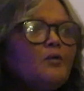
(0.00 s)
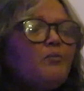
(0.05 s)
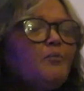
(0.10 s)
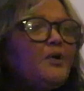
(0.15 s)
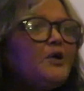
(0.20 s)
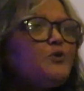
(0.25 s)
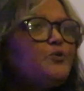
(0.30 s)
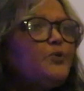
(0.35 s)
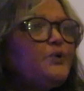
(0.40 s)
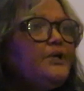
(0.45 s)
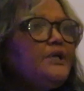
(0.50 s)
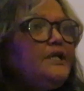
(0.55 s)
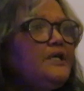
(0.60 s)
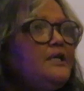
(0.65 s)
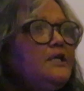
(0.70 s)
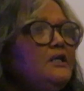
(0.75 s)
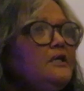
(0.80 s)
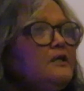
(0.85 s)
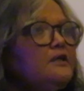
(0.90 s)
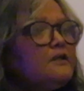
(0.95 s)
But
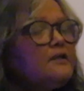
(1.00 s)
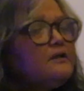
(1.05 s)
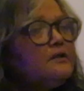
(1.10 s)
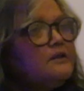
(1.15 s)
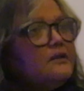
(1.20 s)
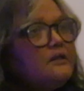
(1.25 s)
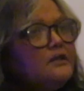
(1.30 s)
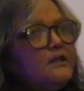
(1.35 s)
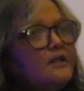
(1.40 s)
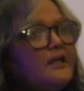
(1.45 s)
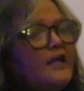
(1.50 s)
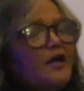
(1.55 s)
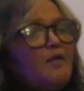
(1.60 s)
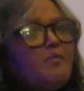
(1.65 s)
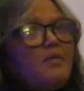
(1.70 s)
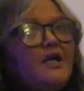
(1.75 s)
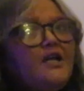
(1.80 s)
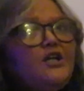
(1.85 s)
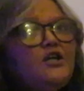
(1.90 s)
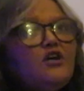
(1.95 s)
we,
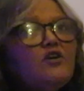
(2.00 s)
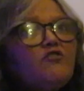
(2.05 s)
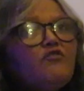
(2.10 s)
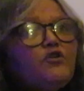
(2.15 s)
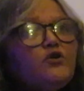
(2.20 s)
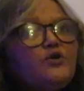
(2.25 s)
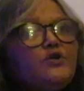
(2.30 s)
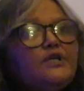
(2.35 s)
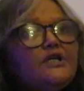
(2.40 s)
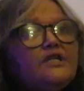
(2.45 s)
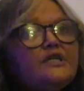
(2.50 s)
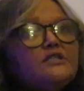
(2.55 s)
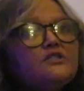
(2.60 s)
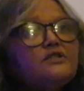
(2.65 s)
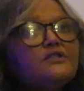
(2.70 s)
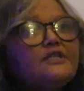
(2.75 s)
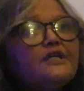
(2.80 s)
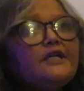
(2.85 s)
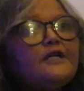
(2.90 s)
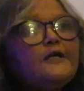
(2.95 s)
many of you here
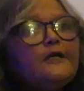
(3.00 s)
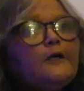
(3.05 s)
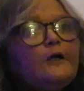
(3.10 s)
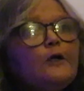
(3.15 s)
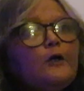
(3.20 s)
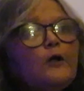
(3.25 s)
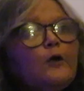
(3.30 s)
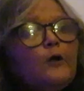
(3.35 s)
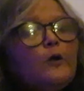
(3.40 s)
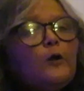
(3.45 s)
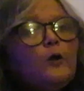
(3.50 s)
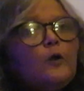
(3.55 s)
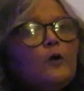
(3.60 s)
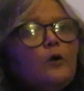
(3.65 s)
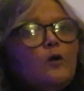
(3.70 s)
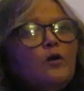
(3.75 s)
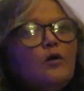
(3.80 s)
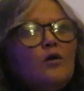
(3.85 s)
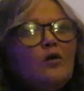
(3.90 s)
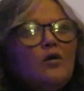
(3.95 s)
today,
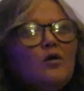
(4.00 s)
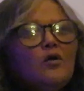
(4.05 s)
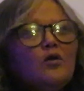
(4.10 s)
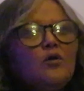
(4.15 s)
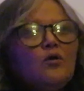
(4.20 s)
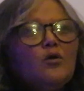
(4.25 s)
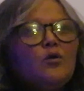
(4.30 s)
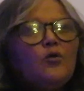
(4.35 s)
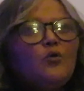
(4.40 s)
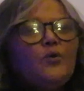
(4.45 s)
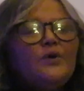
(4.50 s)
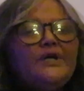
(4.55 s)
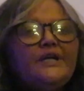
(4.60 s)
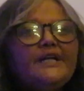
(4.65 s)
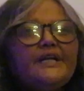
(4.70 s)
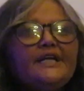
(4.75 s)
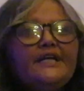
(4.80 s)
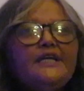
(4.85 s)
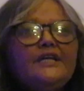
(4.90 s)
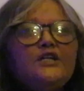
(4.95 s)
we
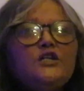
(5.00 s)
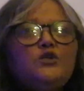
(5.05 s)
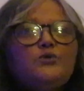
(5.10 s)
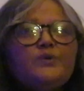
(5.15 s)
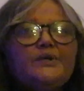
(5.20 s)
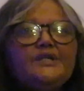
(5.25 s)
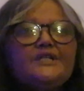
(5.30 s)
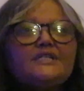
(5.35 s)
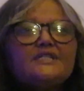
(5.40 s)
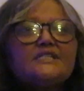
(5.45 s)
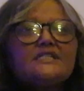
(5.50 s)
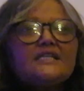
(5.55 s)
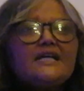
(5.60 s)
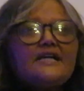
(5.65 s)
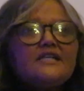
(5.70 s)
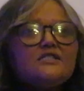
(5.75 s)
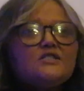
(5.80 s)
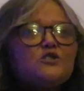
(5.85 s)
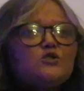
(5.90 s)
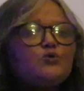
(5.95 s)
read, we
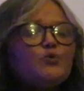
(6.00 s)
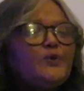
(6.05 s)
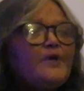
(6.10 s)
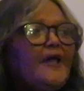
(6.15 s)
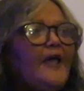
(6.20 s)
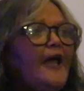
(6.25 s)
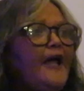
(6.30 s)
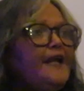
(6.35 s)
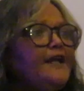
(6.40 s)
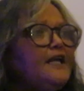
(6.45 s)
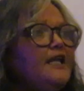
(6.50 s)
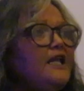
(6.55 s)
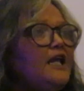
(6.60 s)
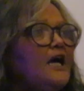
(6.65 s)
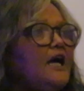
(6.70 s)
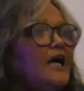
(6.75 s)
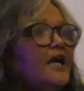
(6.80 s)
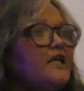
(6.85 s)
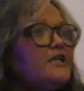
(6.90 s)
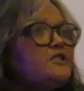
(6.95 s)
discuss, we
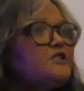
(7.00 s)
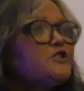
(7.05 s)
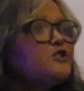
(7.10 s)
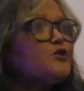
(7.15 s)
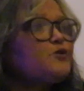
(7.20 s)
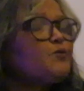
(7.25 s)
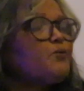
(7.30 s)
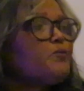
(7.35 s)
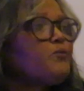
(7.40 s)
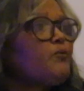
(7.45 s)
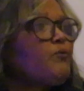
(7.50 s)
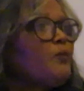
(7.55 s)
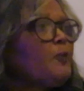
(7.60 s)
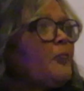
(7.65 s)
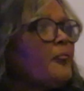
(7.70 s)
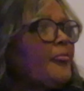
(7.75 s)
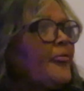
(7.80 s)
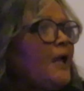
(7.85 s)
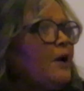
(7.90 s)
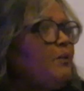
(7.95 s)
analyze,
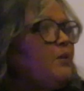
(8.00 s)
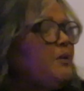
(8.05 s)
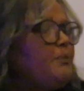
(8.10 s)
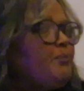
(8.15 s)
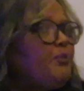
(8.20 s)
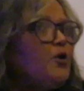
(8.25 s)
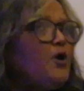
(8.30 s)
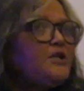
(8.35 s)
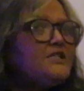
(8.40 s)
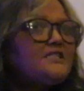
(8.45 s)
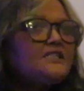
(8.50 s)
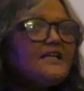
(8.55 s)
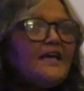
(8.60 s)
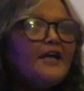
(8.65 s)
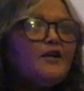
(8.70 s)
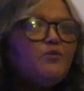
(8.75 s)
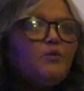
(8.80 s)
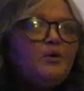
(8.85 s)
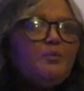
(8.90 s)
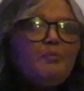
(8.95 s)
we plot
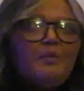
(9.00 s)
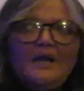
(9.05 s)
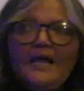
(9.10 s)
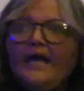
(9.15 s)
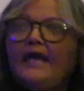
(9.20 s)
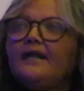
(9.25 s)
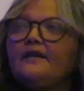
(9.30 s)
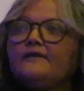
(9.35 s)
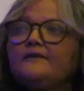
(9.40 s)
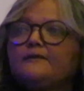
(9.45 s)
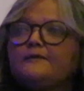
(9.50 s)
and we plan.